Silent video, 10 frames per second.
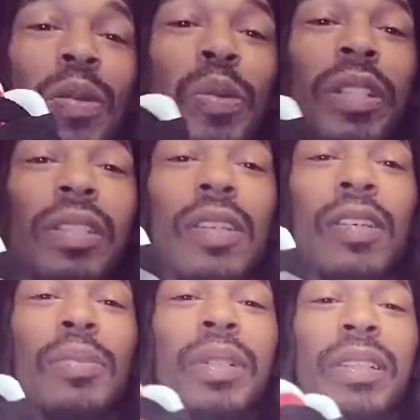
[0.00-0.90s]
don't know what it's
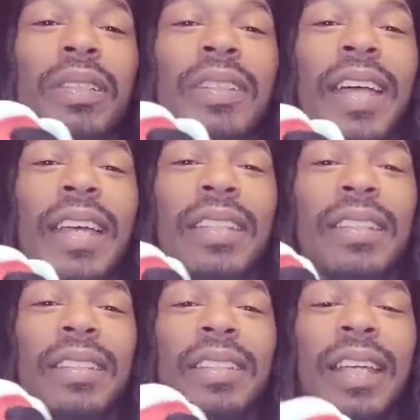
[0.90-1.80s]
called, but it's
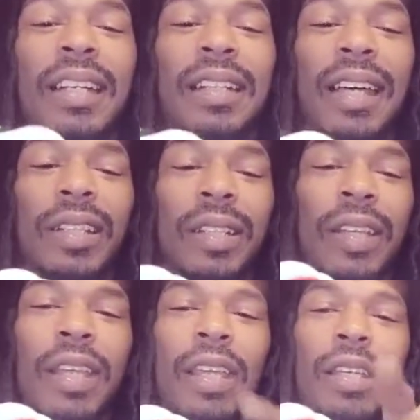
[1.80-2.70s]
nice. It's got a lot of
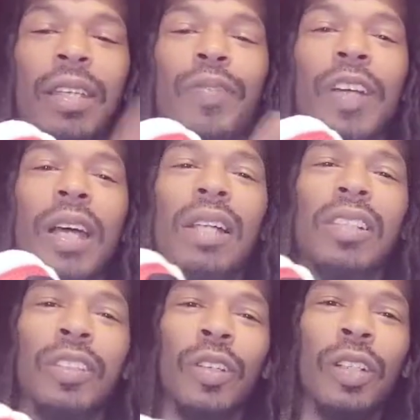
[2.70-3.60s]
different
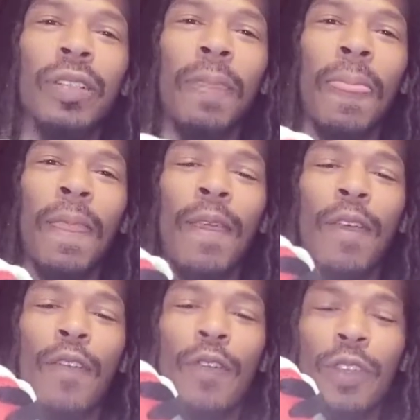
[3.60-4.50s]
colors on it
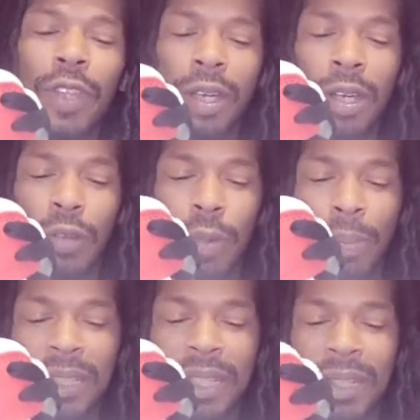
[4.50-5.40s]
for the
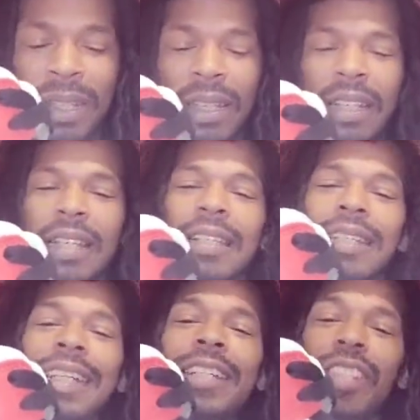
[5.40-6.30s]
represent the
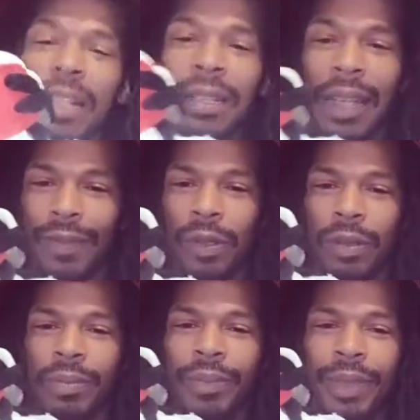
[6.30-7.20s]
collegiate level,
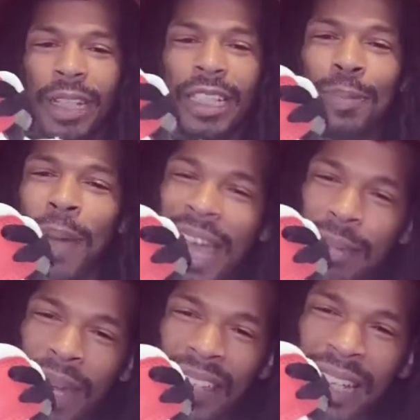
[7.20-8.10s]

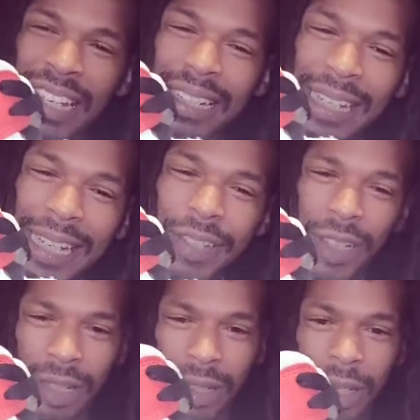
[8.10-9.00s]
inspired by the
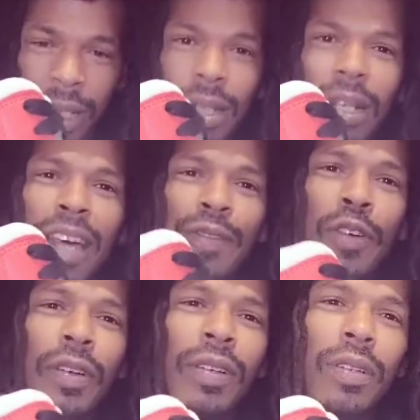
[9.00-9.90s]
collegiate
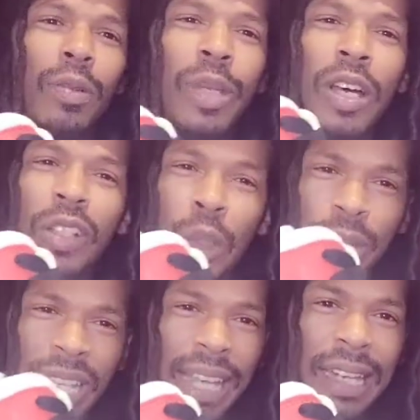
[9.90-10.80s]
level. We all know
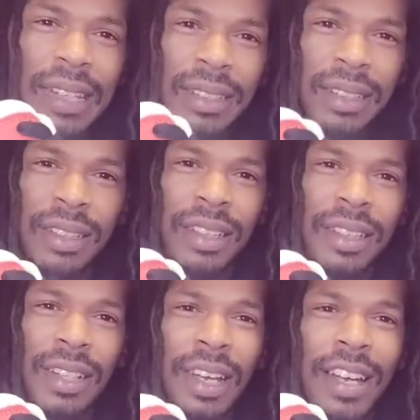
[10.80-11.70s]
what that is,
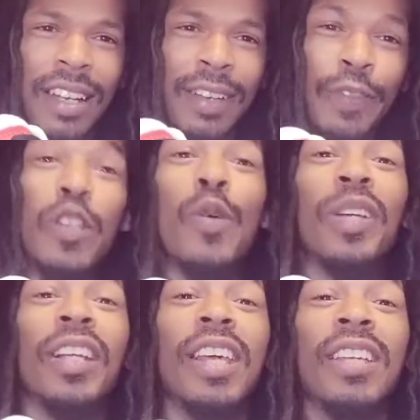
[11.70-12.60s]
huh? If you know
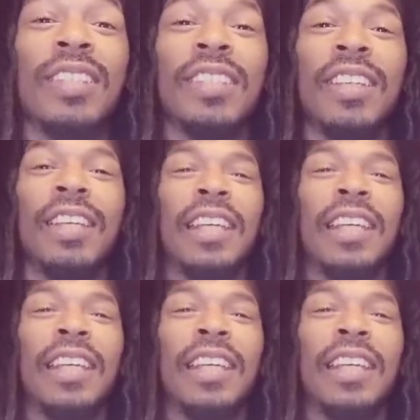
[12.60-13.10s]
what it is,